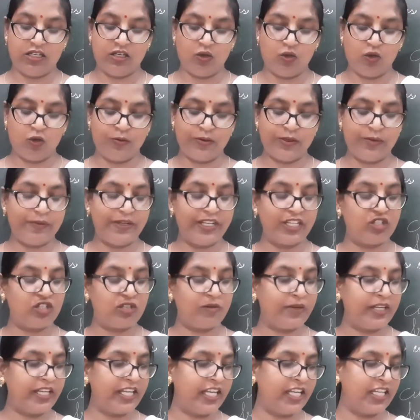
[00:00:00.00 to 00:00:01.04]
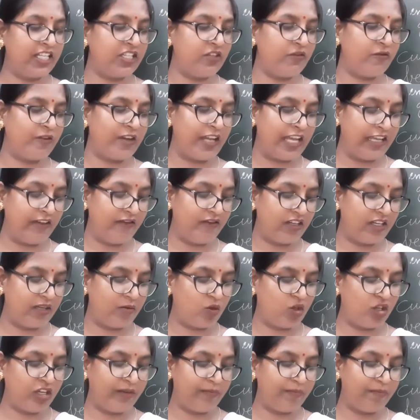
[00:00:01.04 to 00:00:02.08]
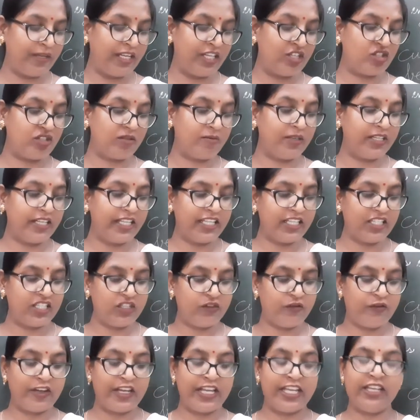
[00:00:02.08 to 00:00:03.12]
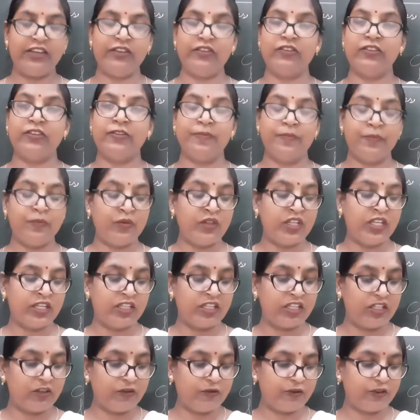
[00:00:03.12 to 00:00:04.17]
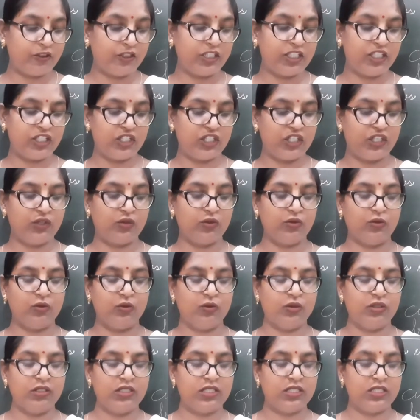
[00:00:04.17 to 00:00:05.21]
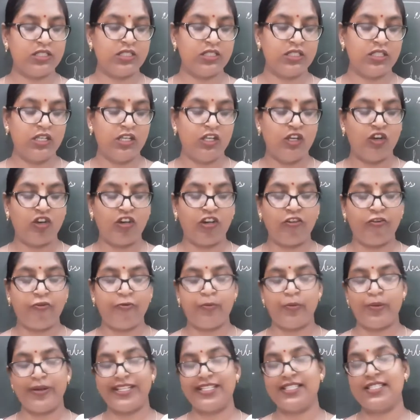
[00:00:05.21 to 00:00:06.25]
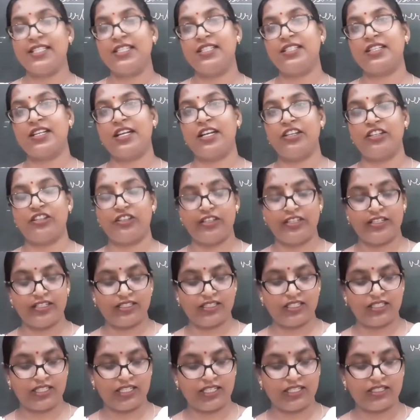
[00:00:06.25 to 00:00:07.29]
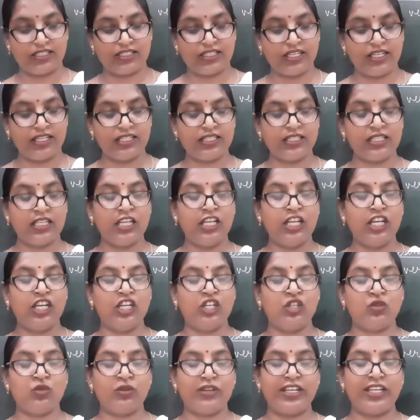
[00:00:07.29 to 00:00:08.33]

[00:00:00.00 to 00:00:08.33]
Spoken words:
open page number 85. Come on, page number 85. The first use of present continuous tense is to